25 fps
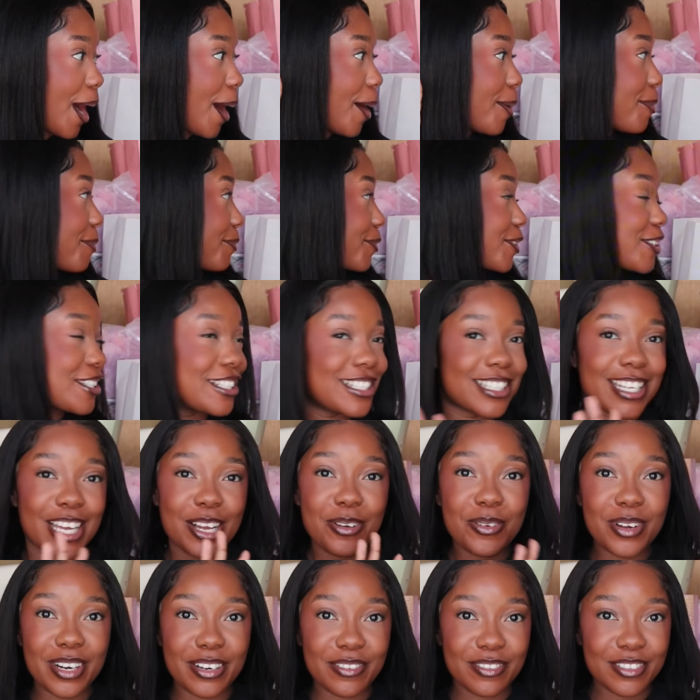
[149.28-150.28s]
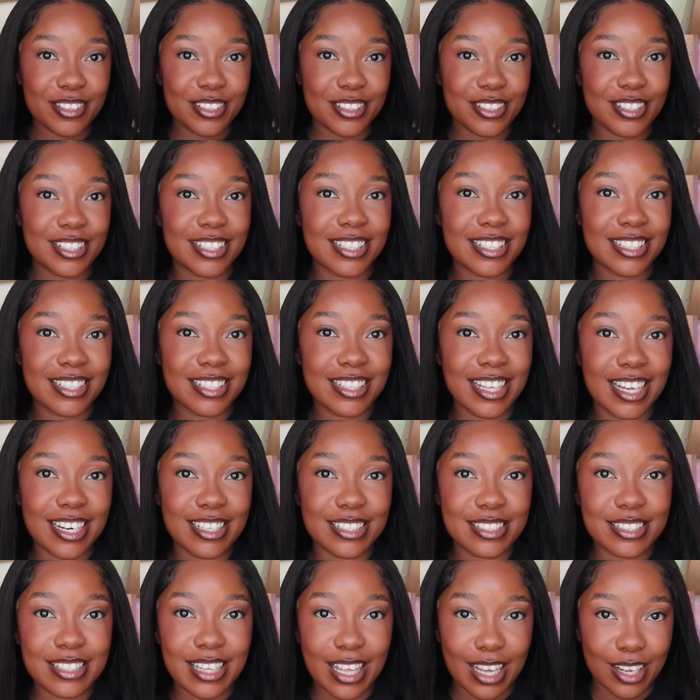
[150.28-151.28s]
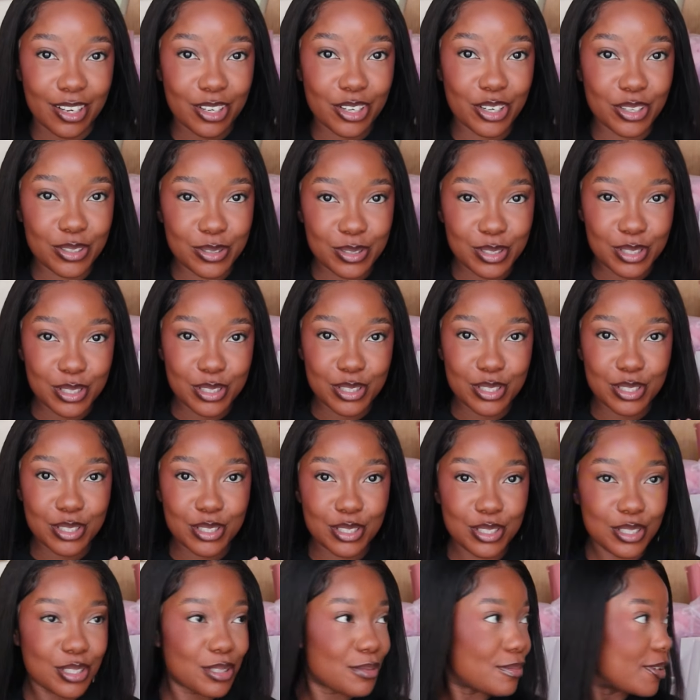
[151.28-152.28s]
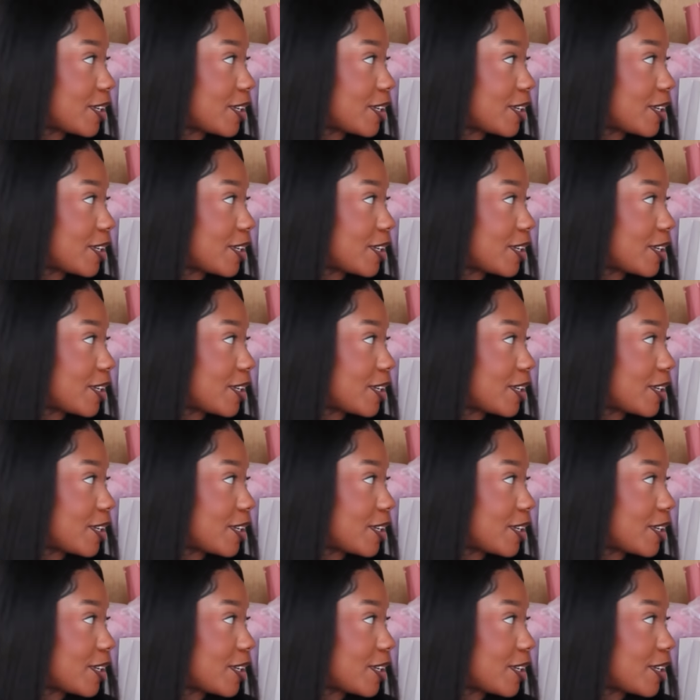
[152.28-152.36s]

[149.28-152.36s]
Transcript: I'm gonna take whatever that is like closest to